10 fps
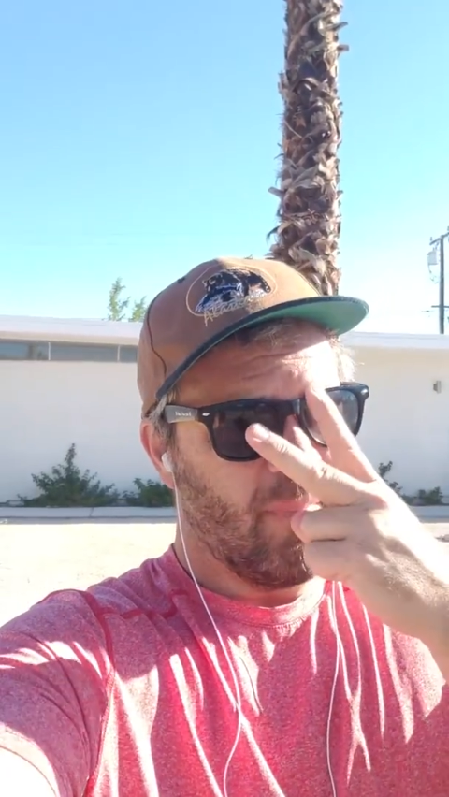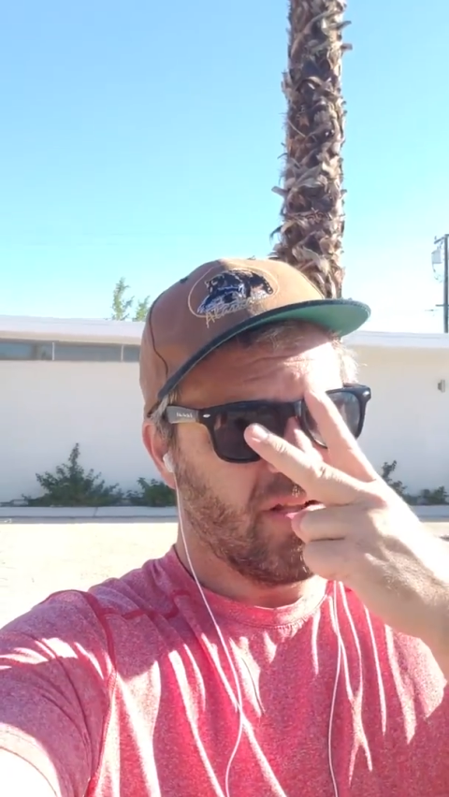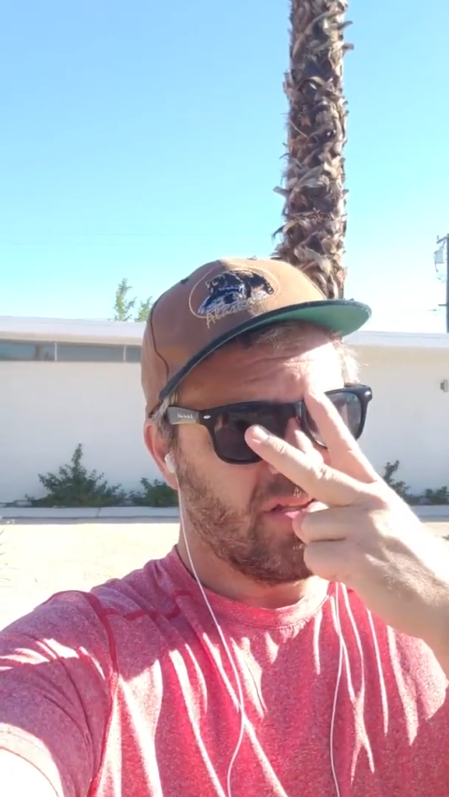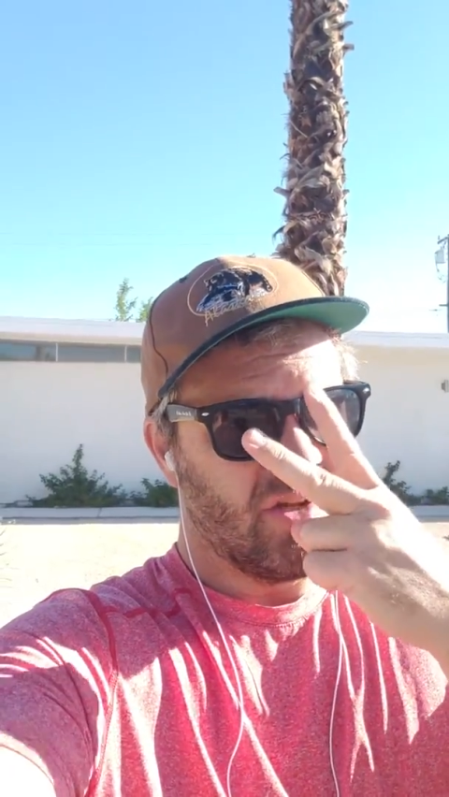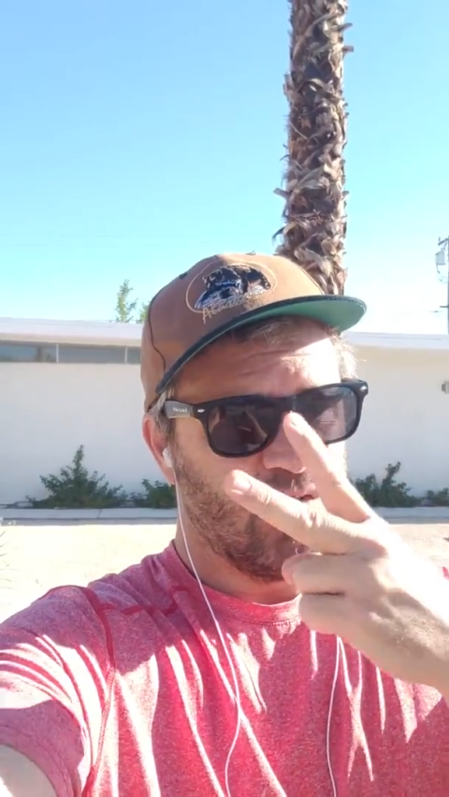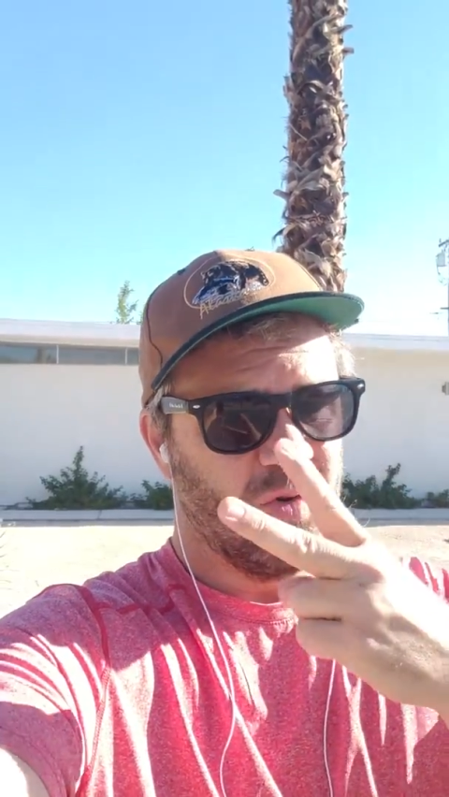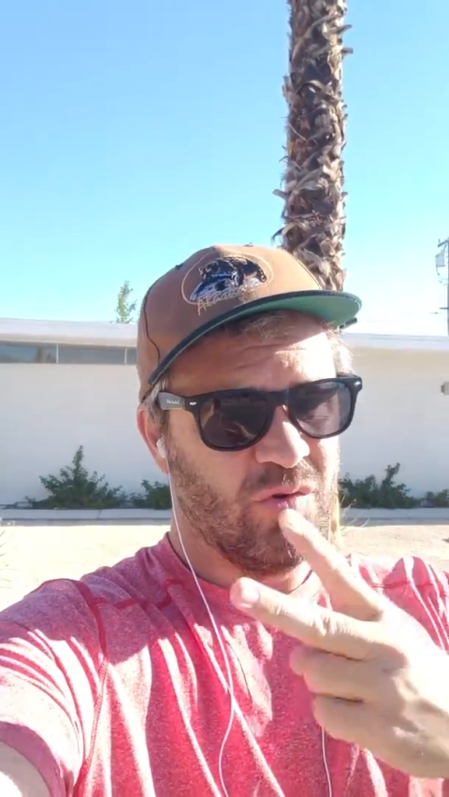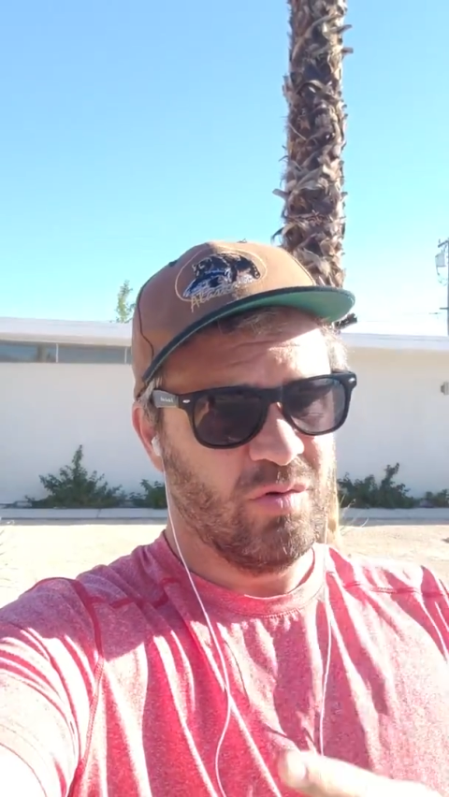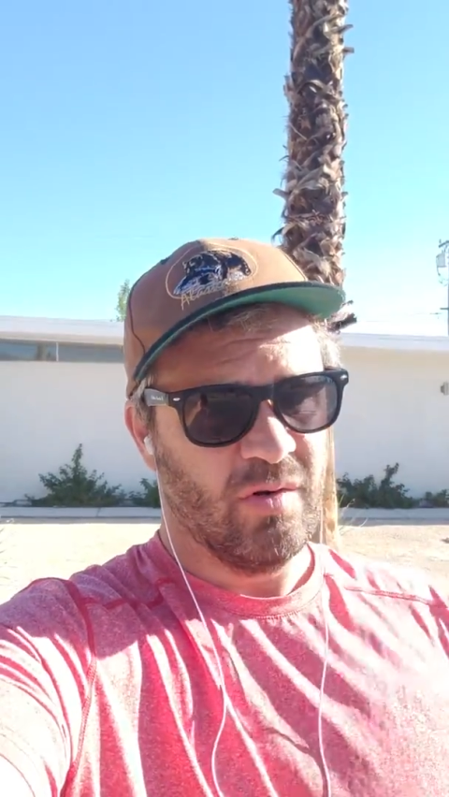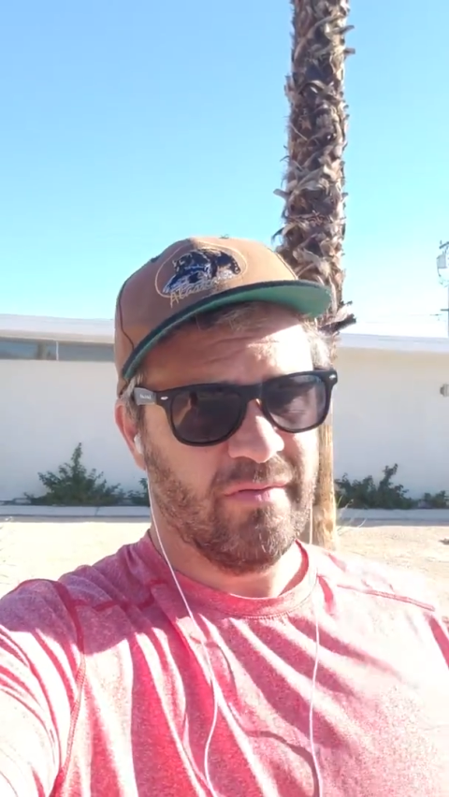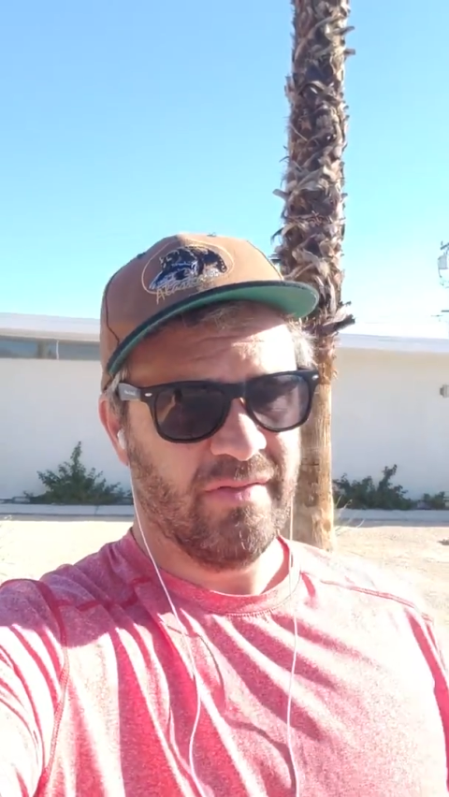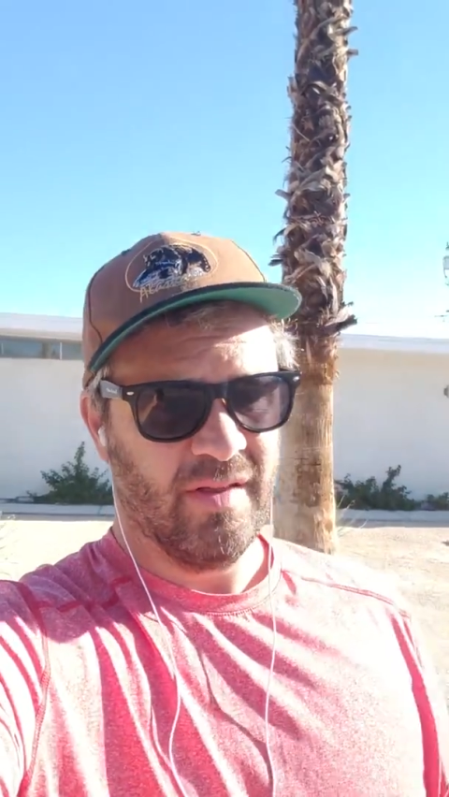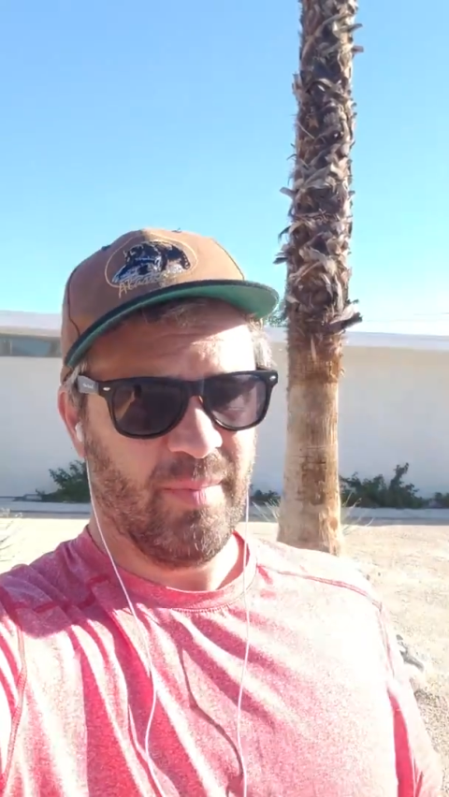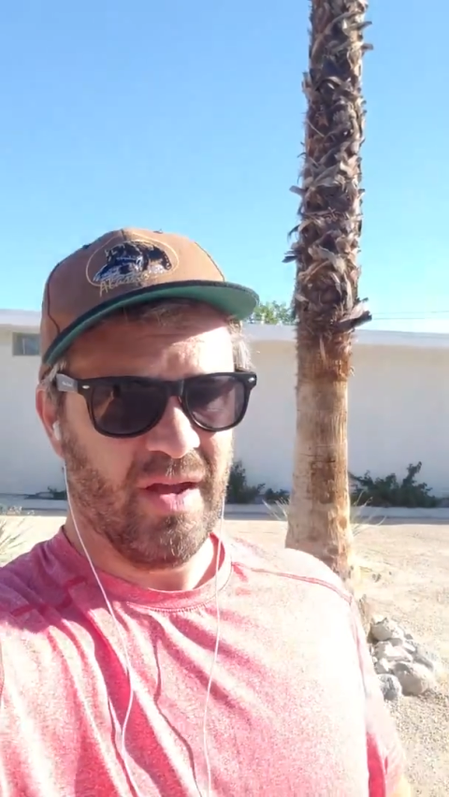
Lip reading: but two flip